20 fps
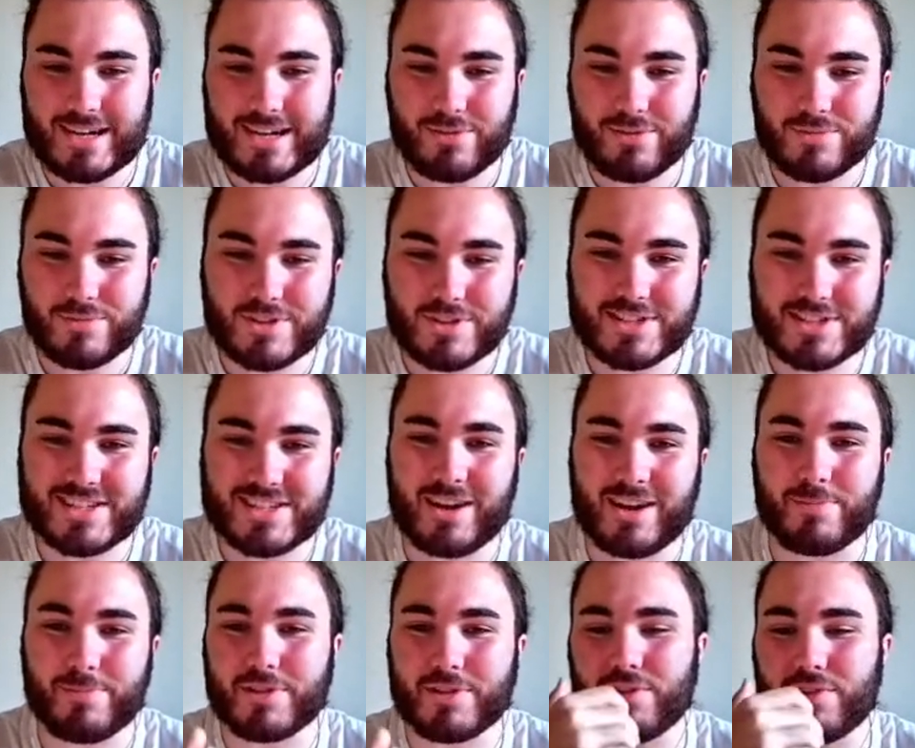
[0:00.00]
wouldn't Son
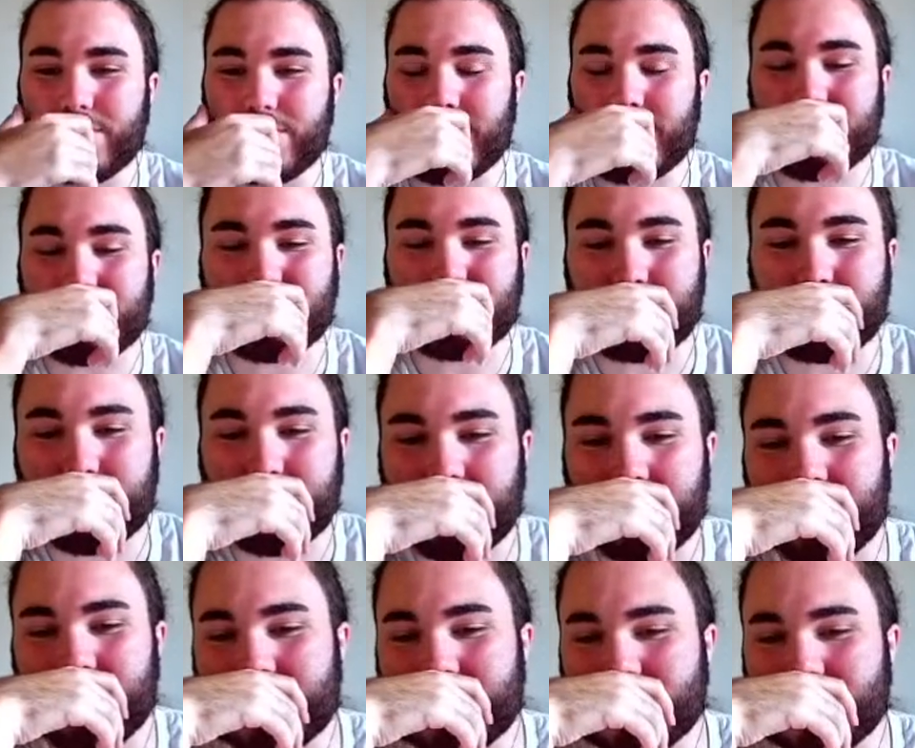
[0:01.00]
be
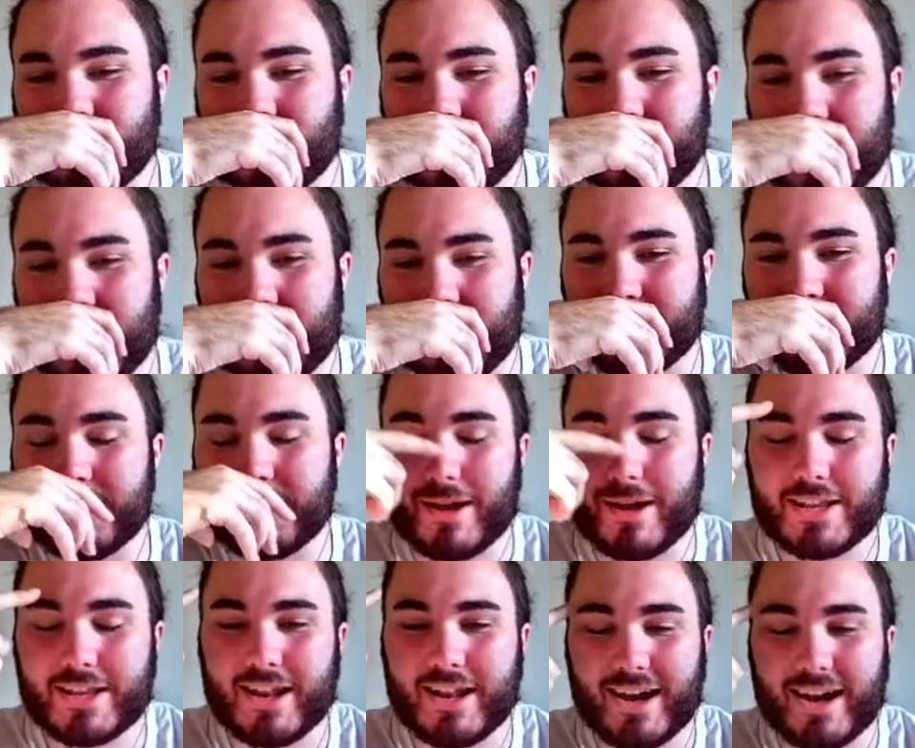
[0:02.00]
lovely? Son after Man
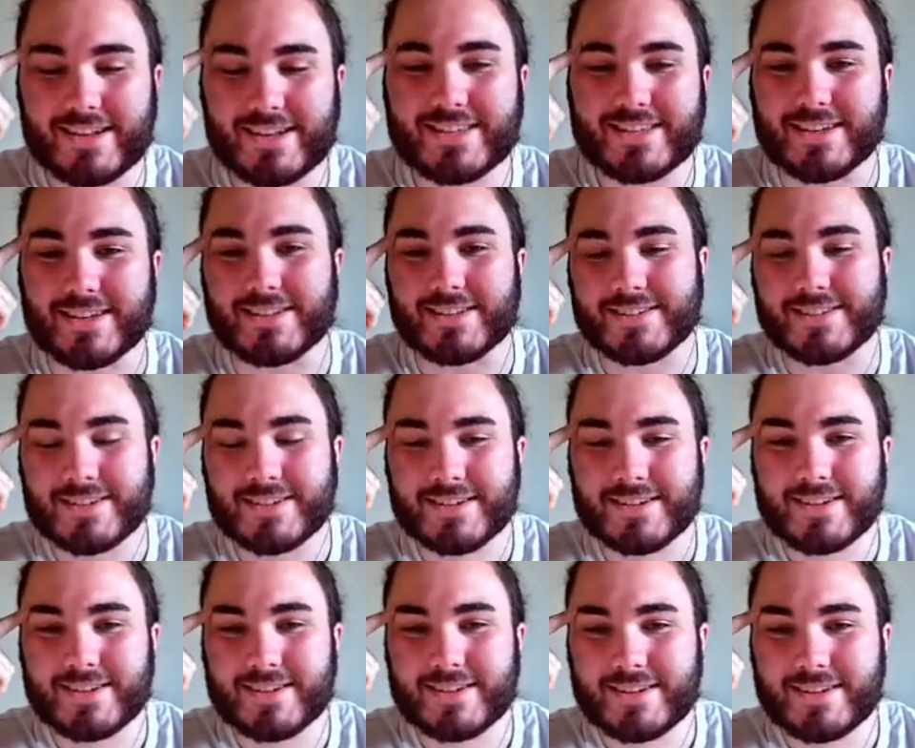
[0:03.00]
United
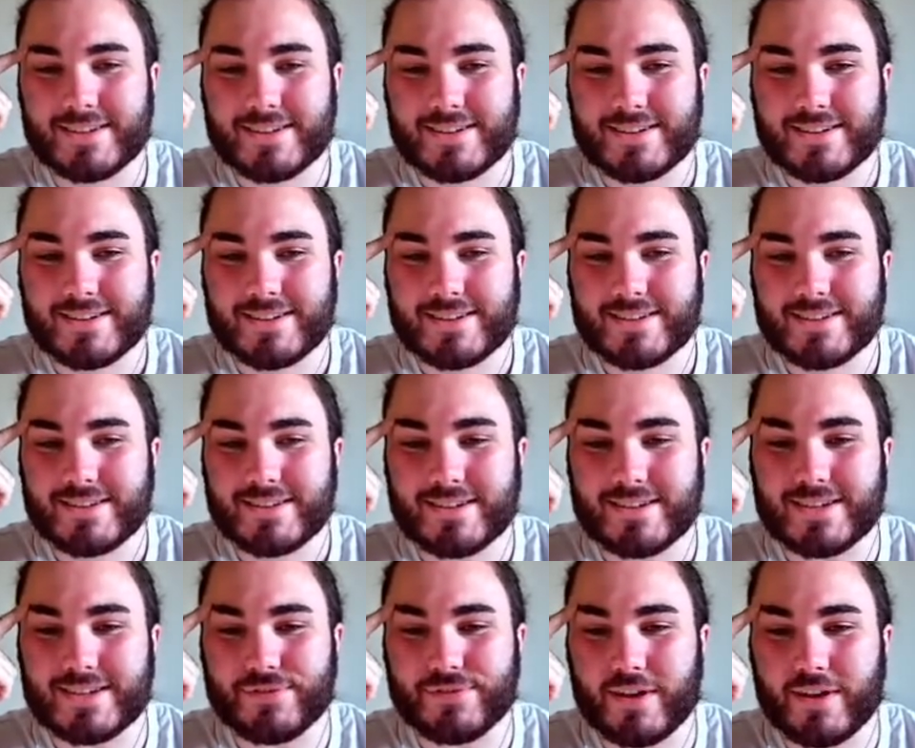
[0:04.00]

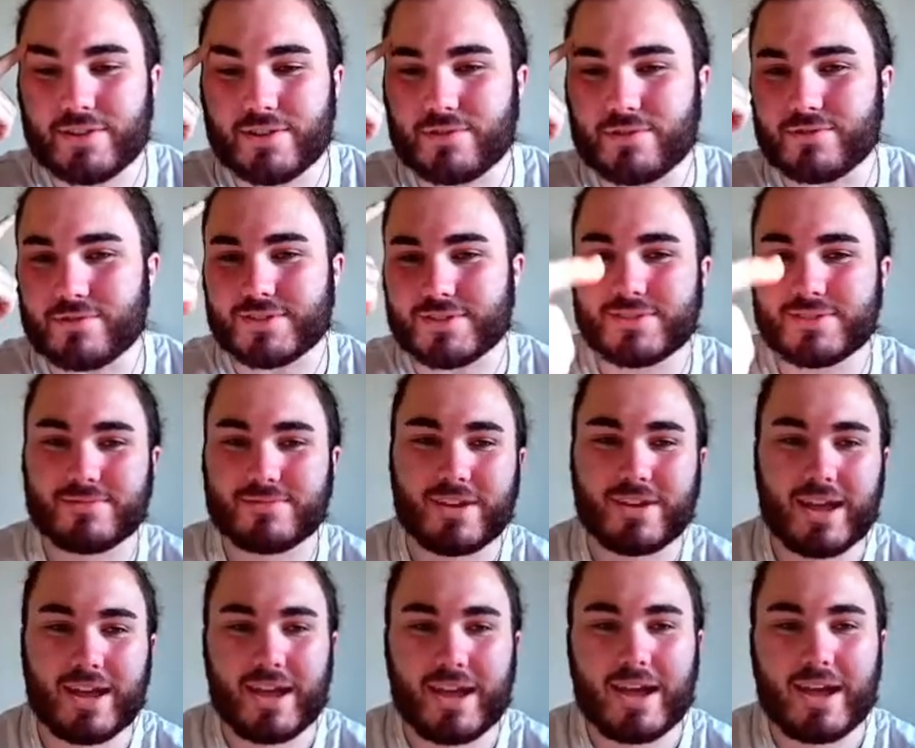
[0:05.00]
is very good.
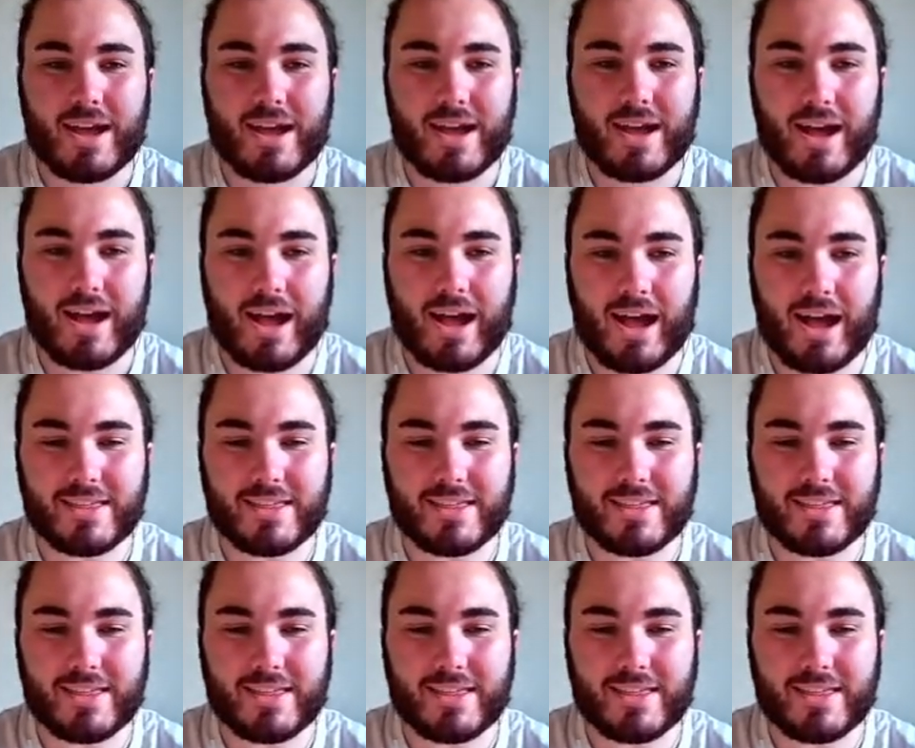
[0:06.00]
I